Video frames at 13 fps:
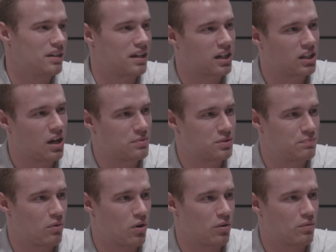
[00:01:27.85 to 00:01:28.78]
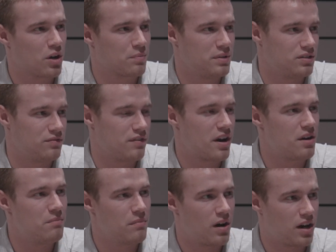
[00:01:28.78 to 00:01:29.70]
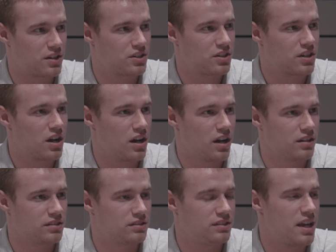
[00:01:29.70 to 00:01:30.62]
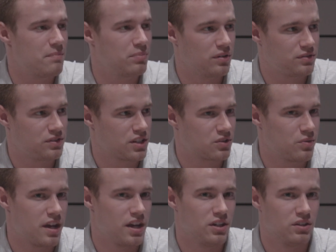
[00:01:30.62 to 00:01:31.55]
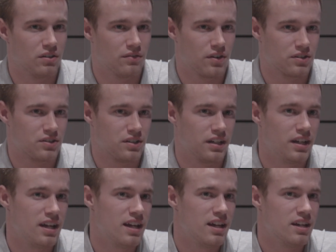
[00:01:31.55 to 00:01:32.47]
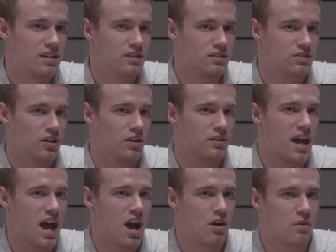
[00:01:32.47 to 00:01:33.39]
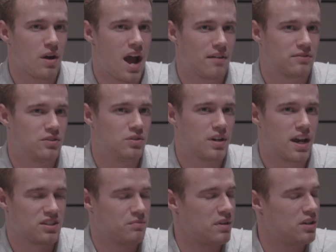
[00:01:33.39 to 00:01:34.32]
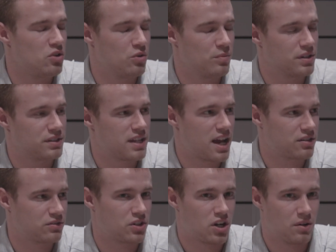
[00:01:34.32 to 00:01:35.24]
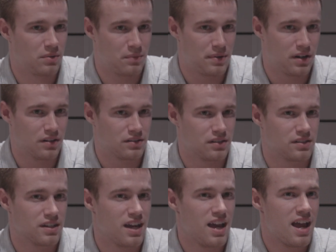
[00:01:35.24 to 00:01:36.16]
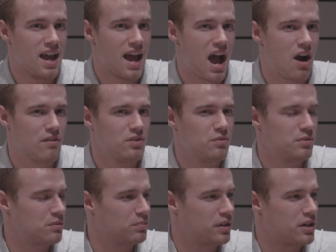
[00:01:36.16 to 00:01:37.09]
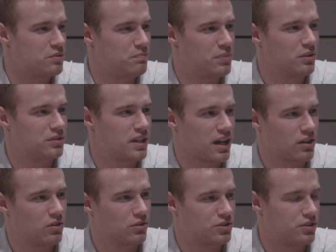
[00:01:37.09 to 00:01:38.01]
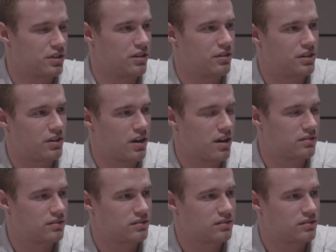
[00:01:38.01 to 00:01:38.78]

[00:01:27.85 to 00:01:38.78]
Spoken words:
a club sport, rugby is very much a staple of Susquehanna University. So now, after you guys have made numerous national tournament appearances, how have you and your players built that culture year in, year out?